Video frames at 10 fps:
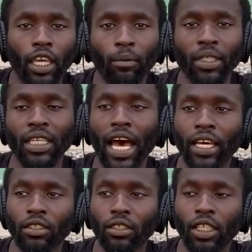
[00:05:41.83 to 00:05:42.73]

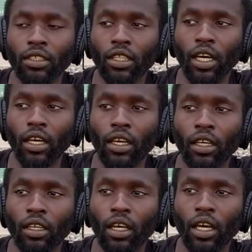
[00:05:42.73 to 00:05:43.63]
besides just
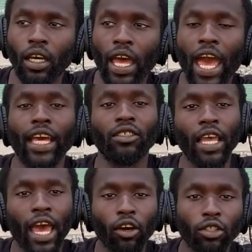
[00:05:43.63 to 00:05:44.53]
the
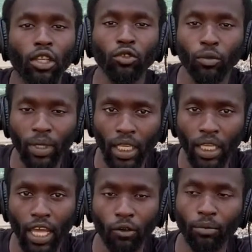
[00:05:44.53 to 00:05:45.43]
hashtag on social
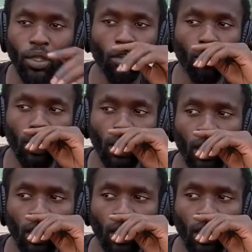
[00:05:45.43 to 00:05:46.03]
media that we've been doing,